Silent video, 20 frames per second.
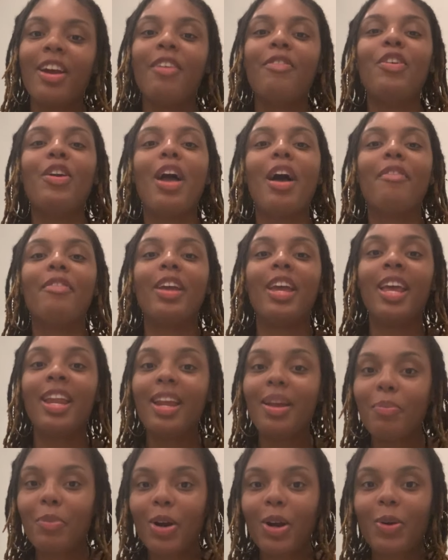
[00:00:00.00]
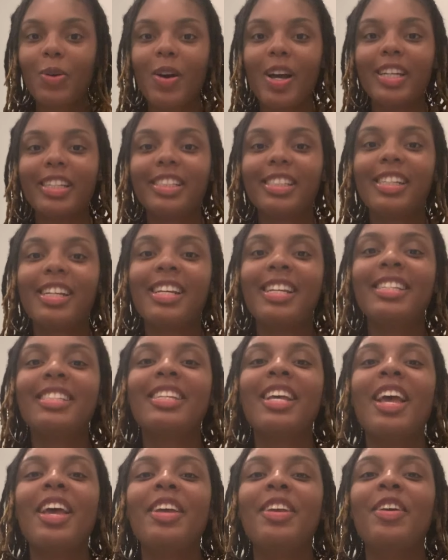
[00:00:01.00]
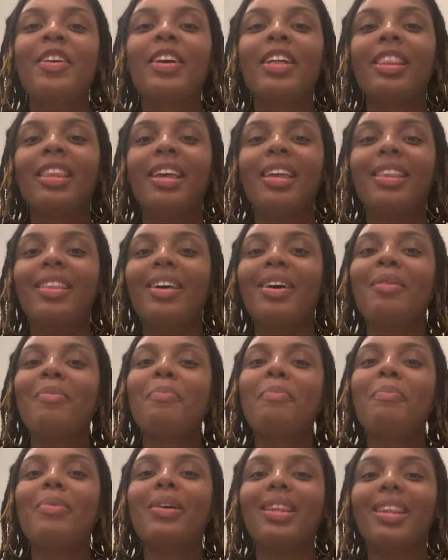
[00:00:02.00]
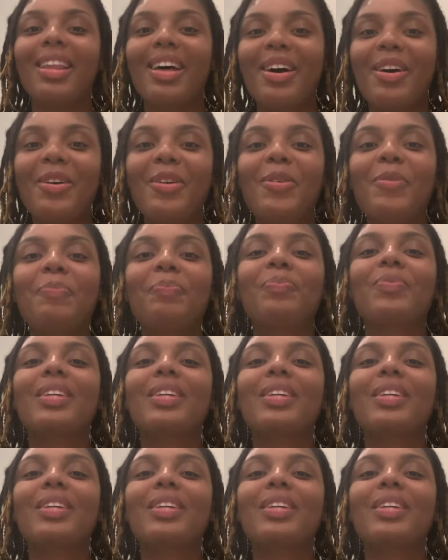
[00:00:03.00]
If you have any more questions, you can leave them below.